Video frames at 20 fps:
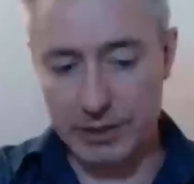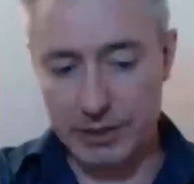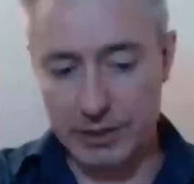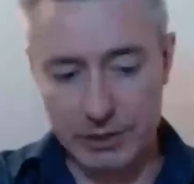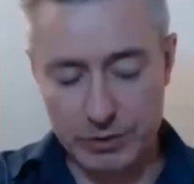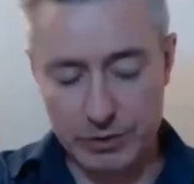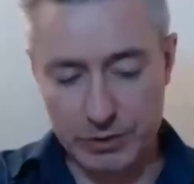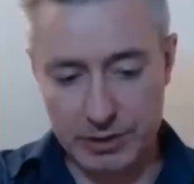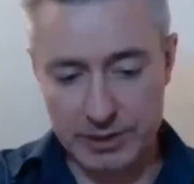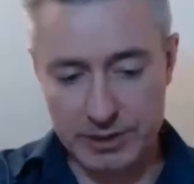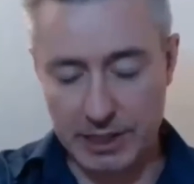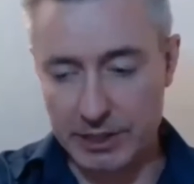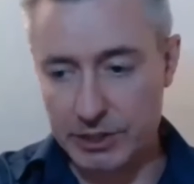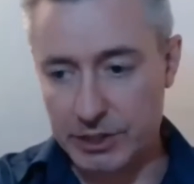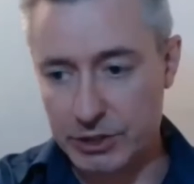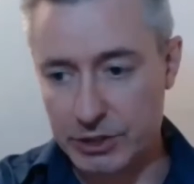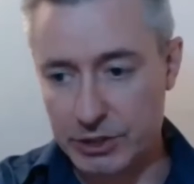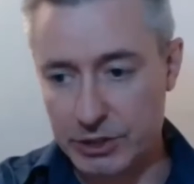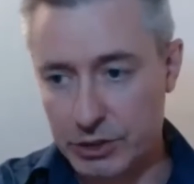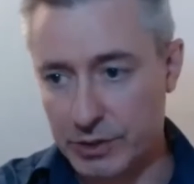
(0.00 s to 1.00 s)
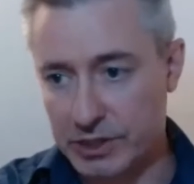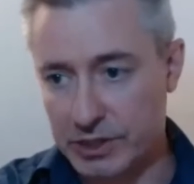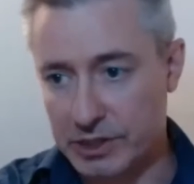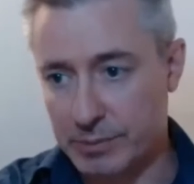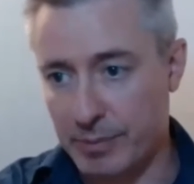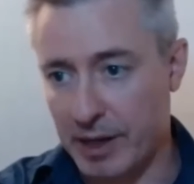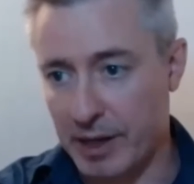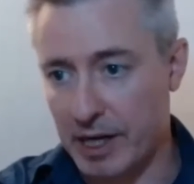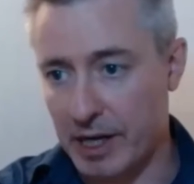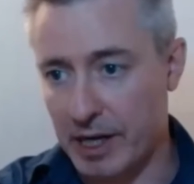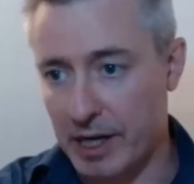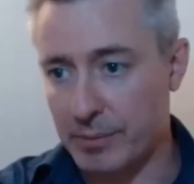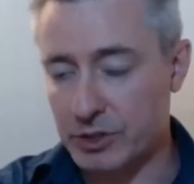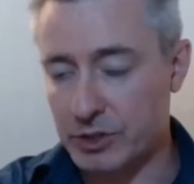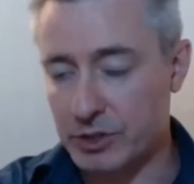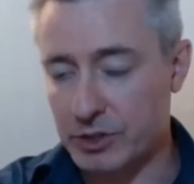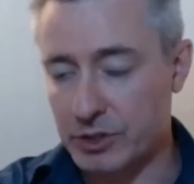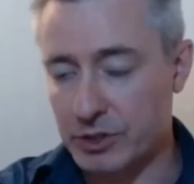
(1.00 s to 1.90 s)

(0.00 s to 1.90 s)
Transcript: do essentially two experiments.